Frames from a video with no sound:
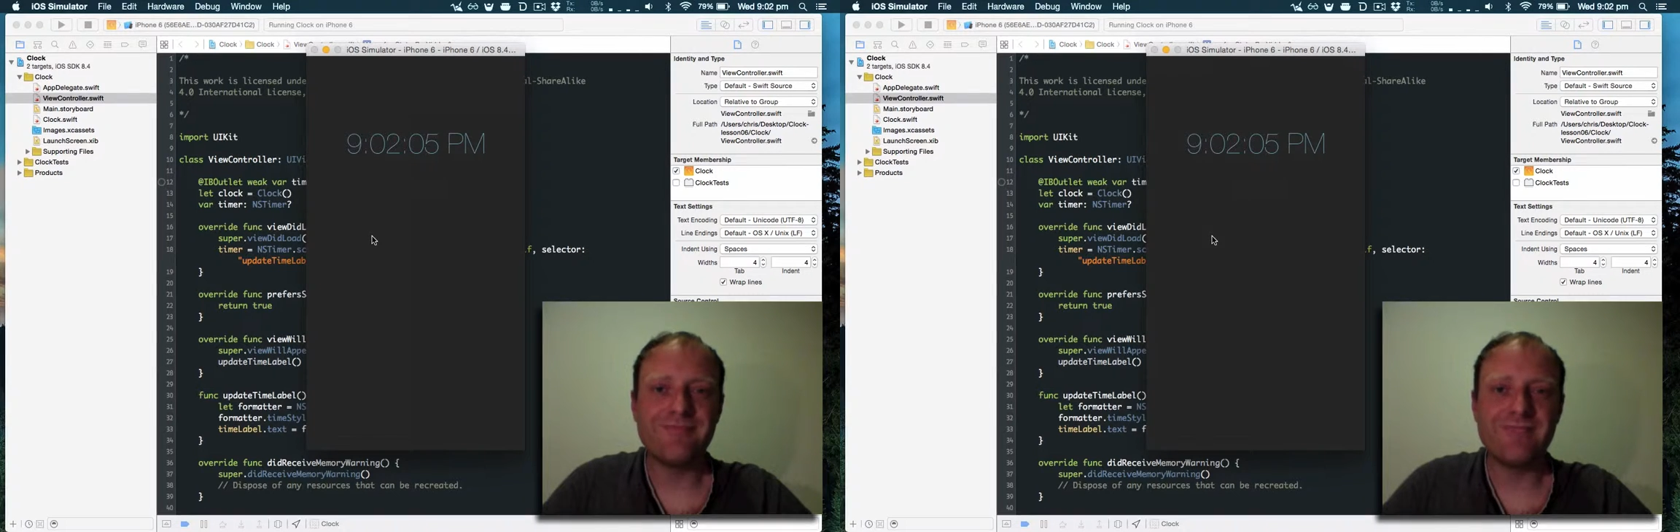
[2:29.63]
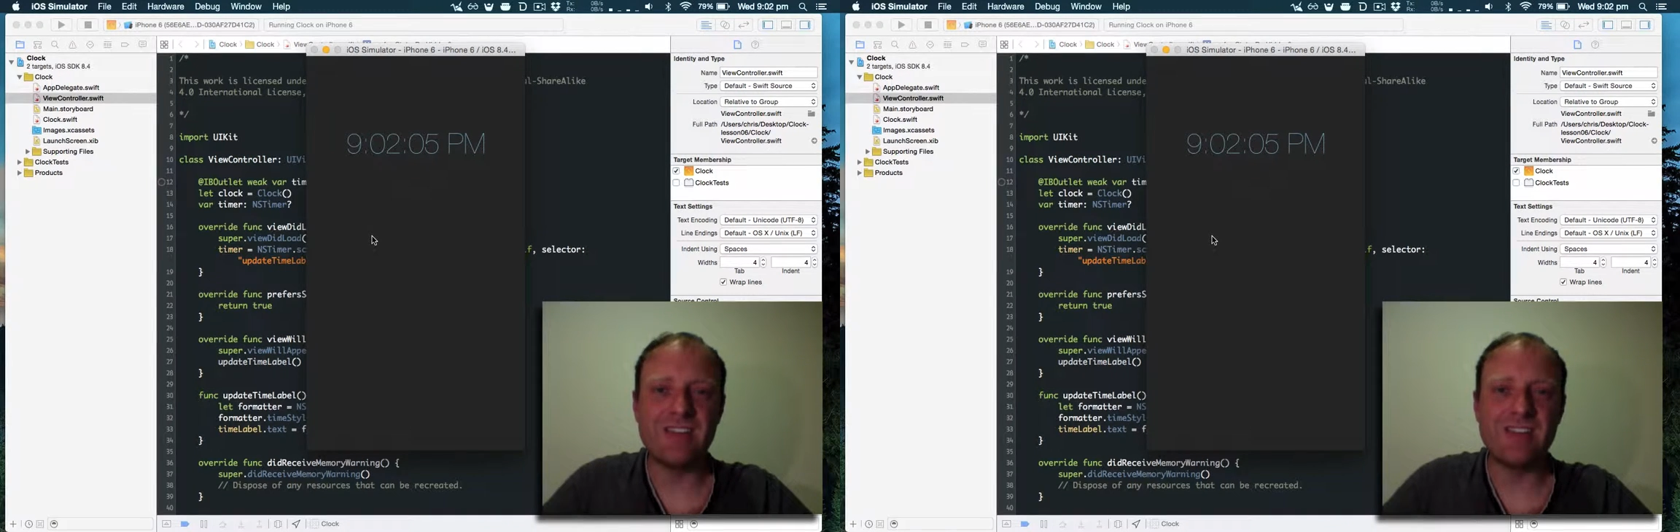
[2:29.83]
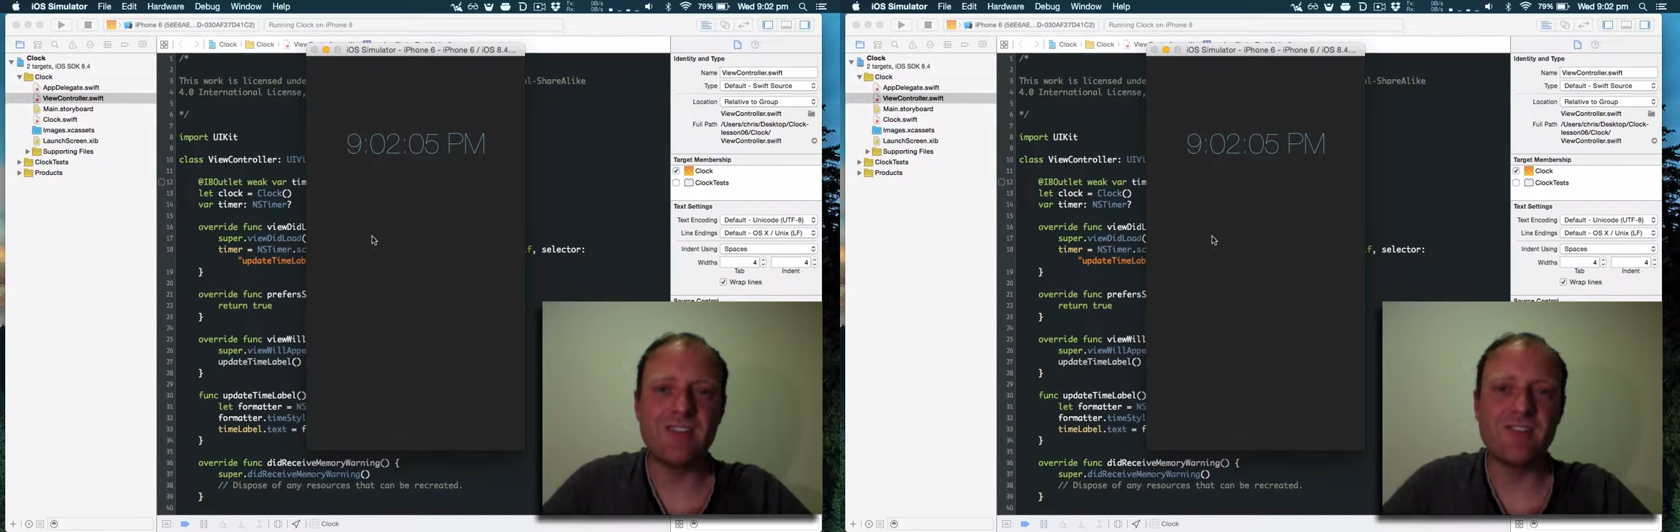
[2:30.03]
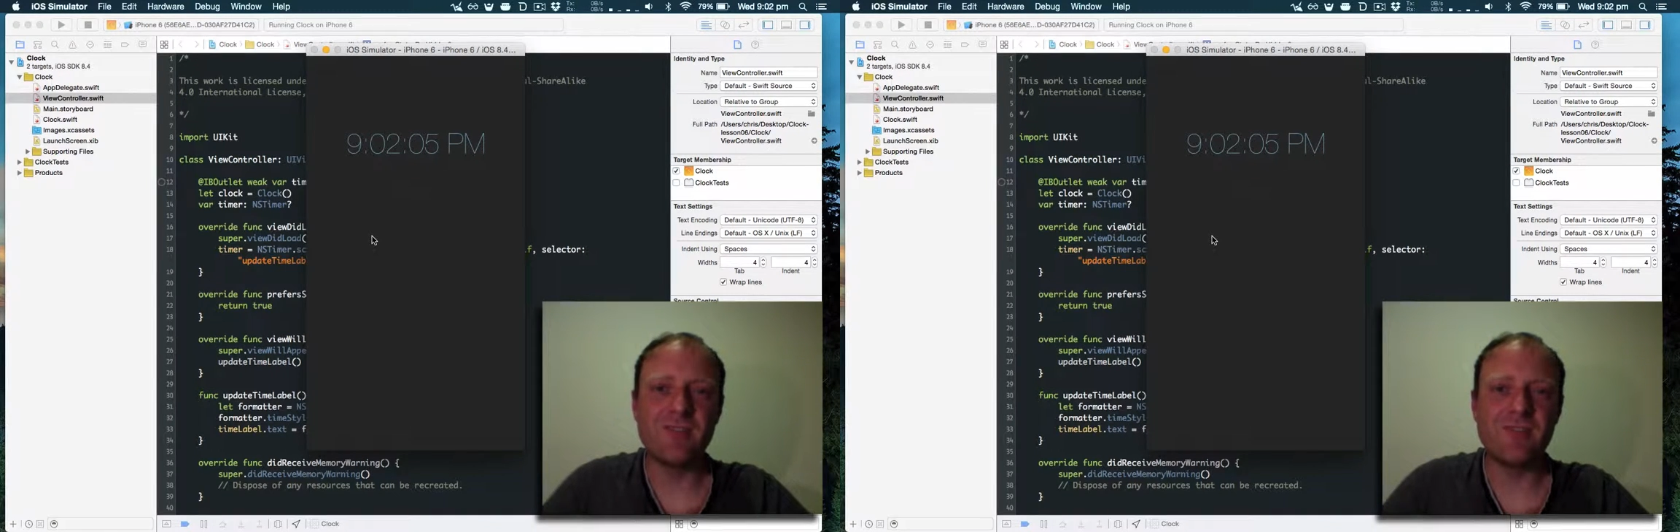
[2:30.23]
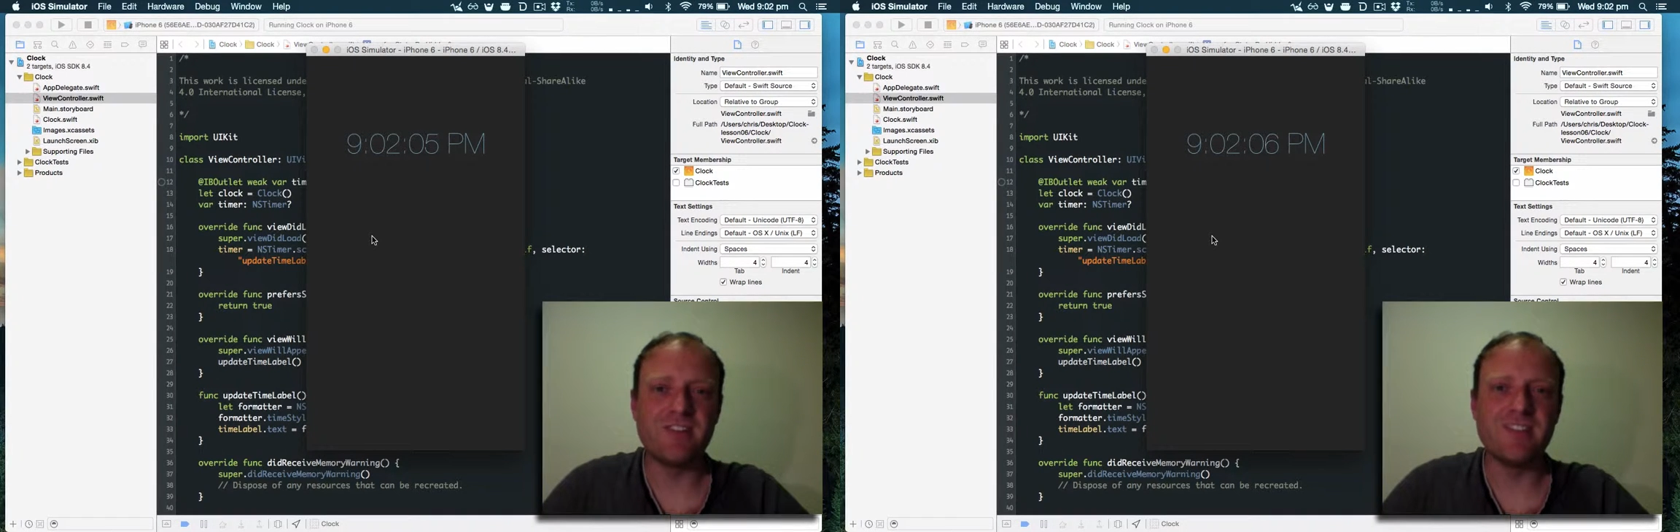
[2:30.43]
there you go,
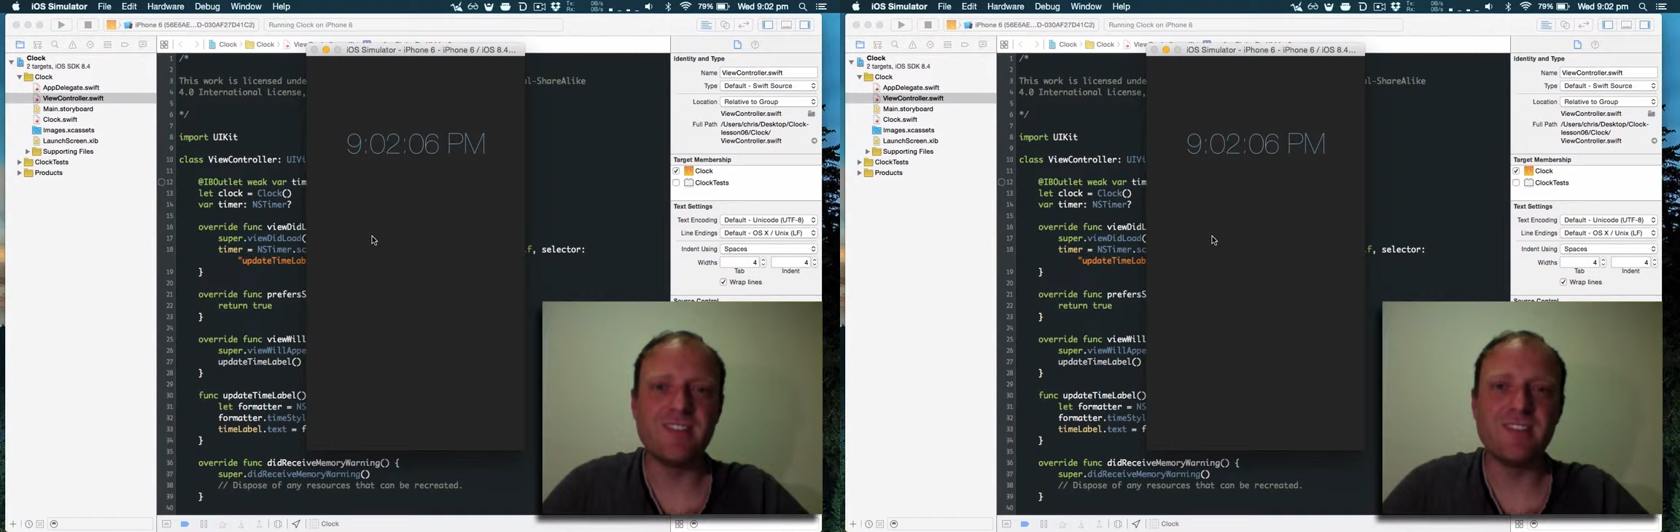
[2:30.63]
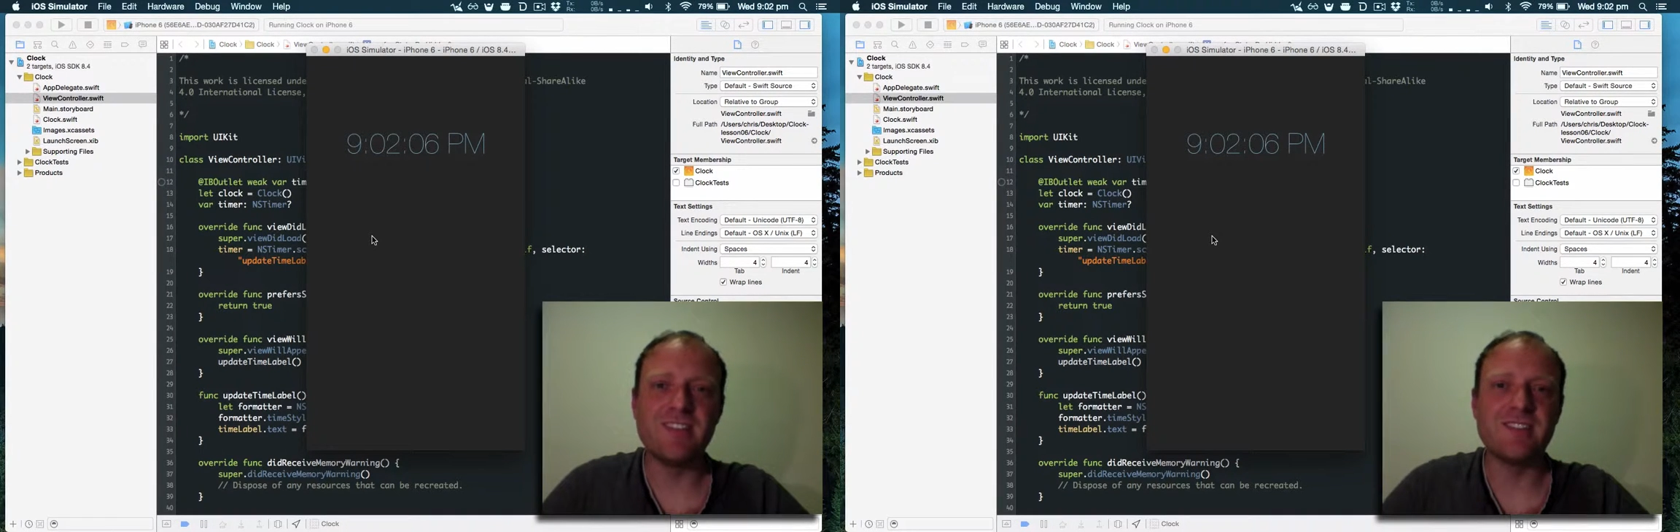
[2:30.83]
we can see that the